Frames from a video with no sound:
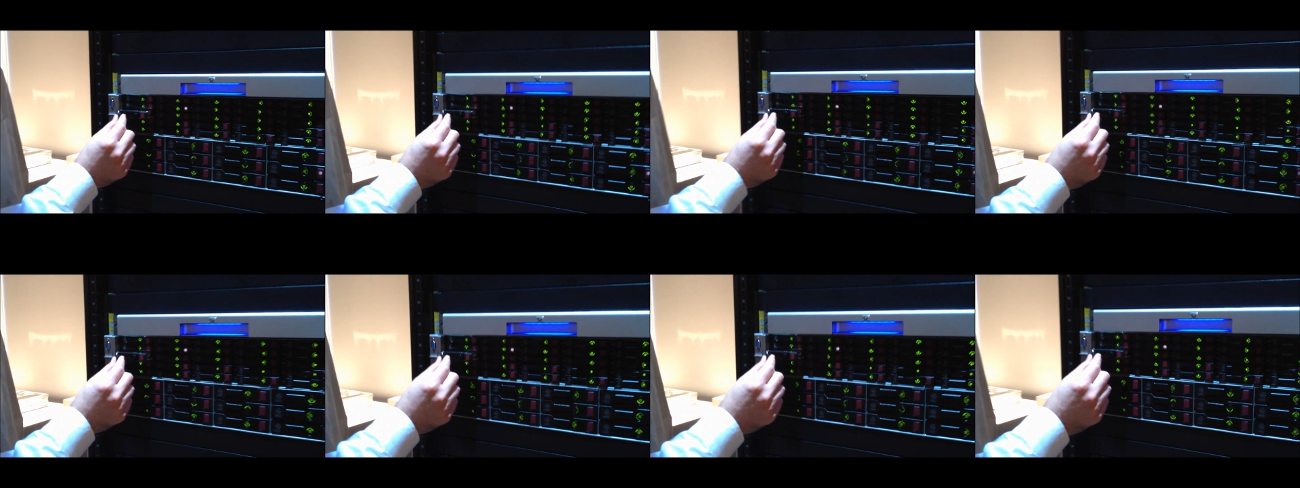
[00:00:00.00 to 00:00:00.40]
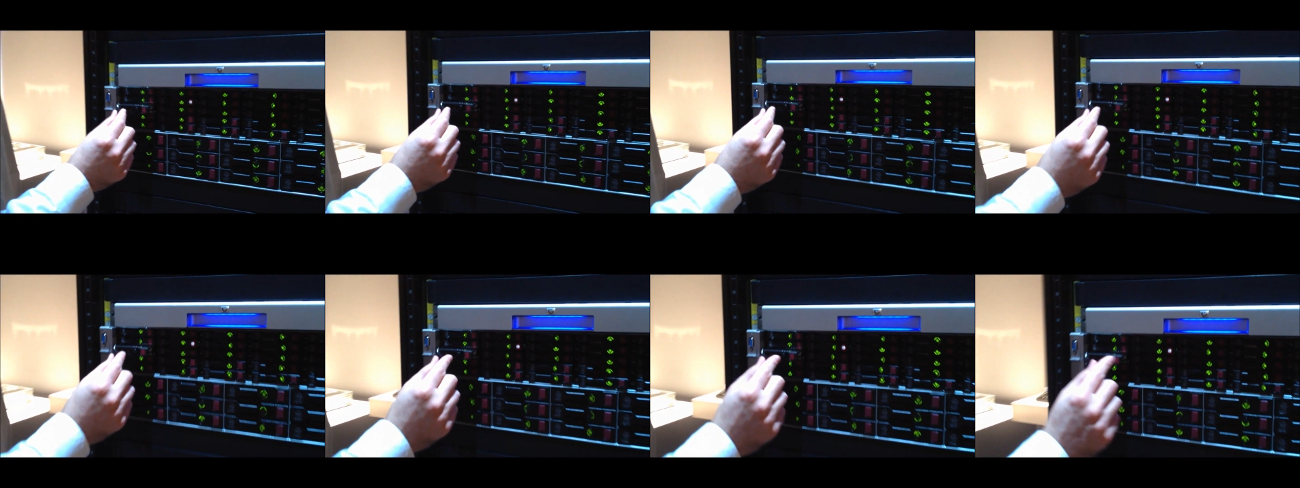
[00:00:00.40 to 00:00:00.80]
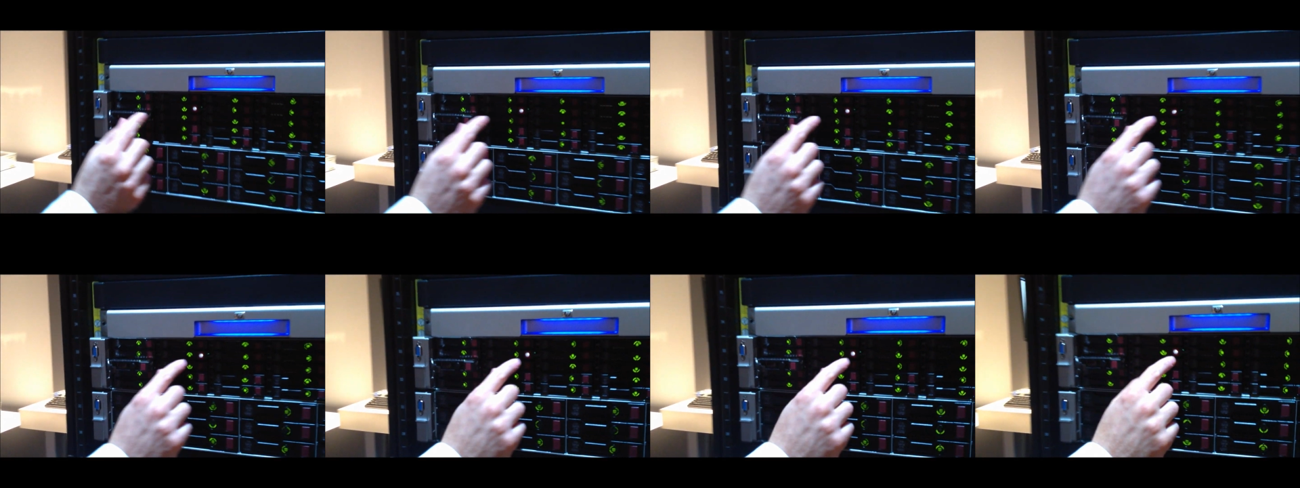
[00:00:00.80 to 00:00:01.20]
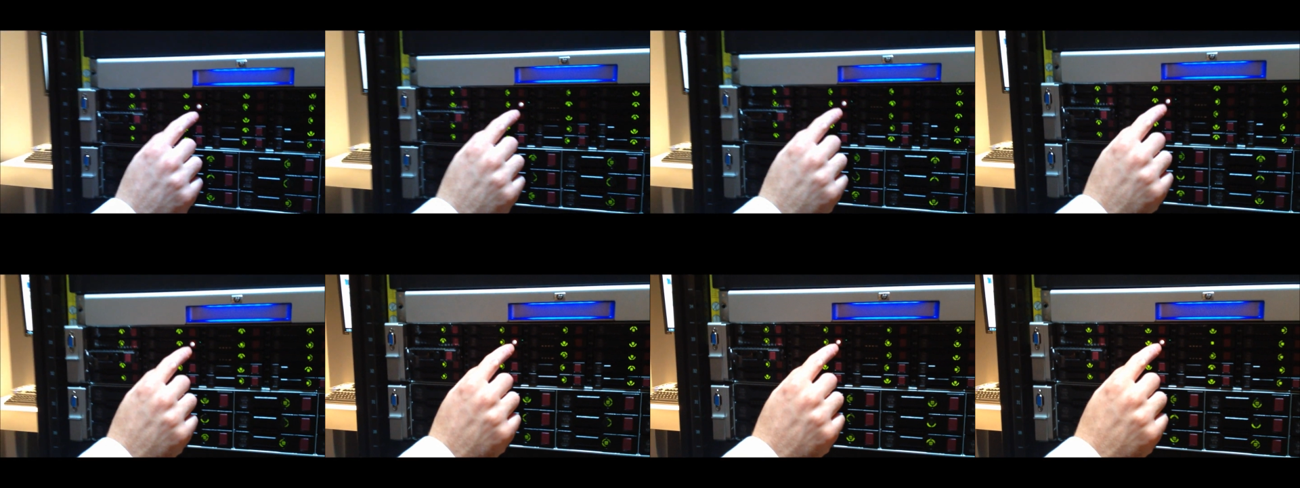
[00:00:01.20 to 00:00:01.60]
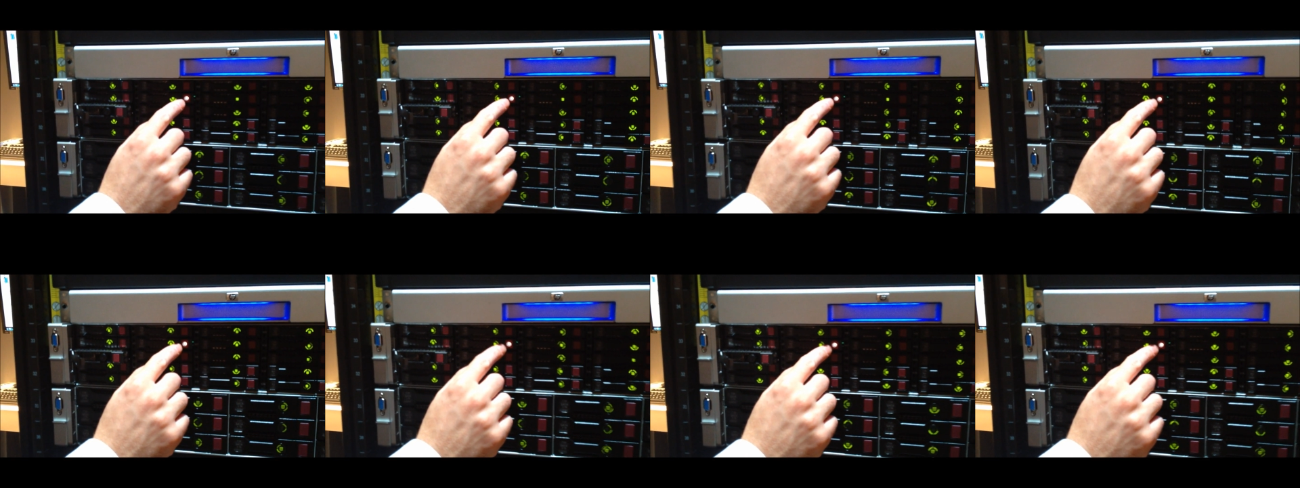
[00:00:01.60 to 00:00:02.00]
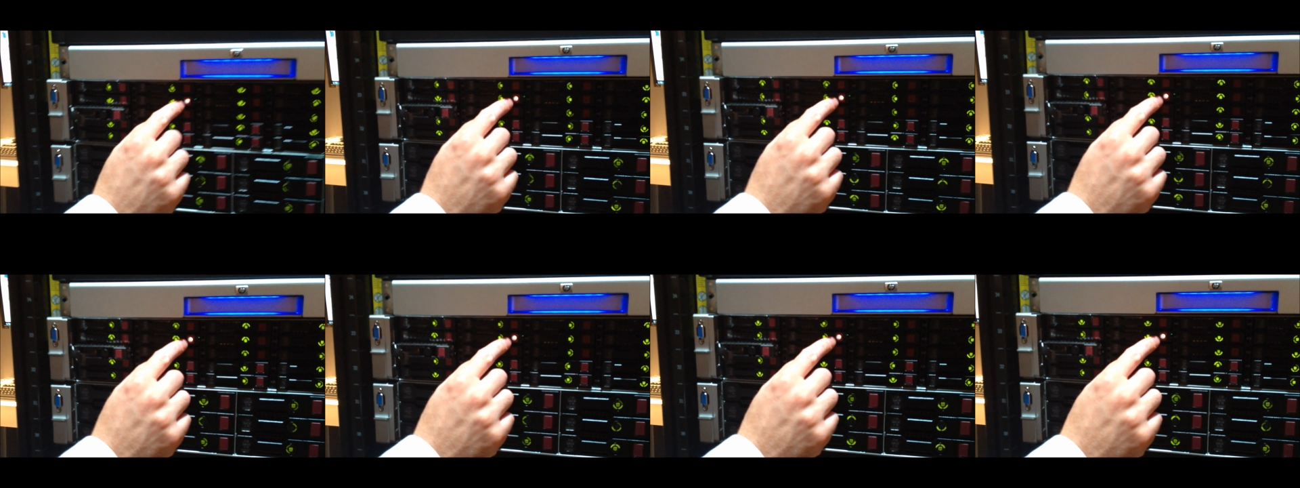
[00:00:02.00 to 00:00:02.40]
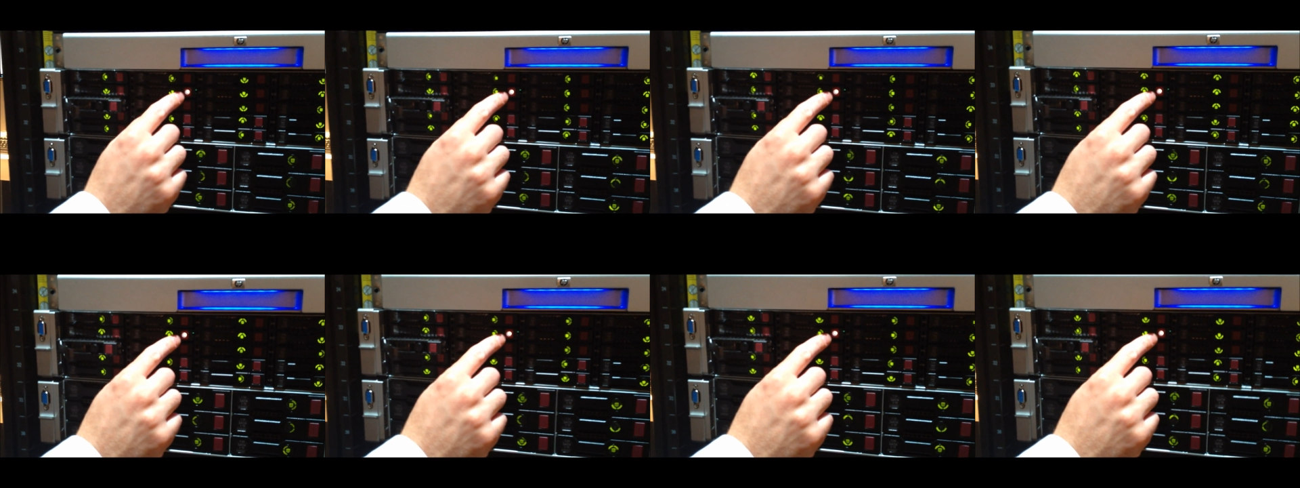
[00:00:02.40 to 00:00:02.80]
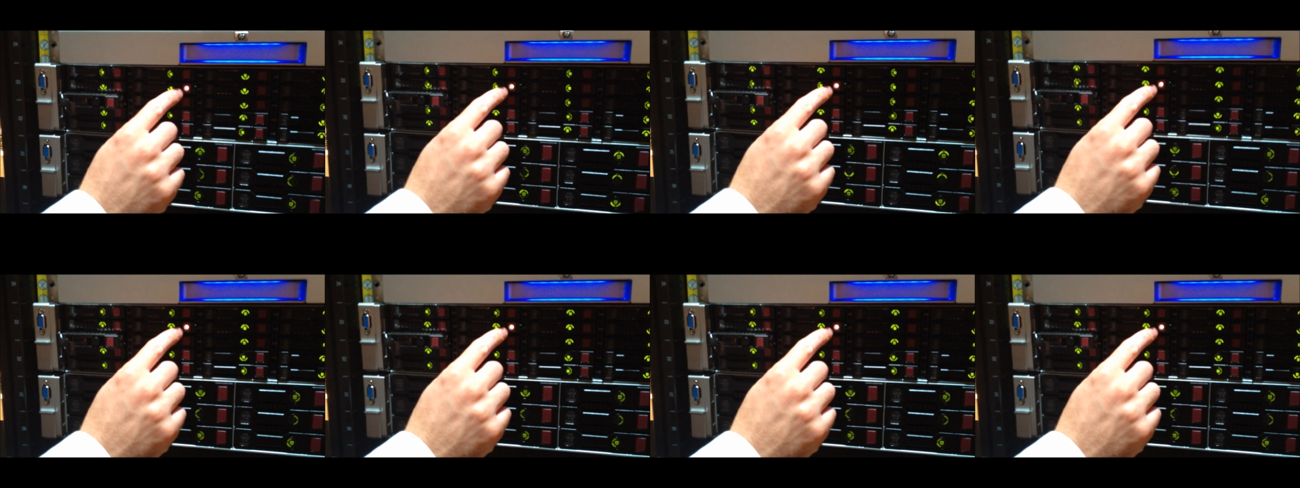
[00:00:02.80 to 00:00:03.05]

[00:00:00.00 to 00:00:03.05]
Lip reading: (no speaker visible)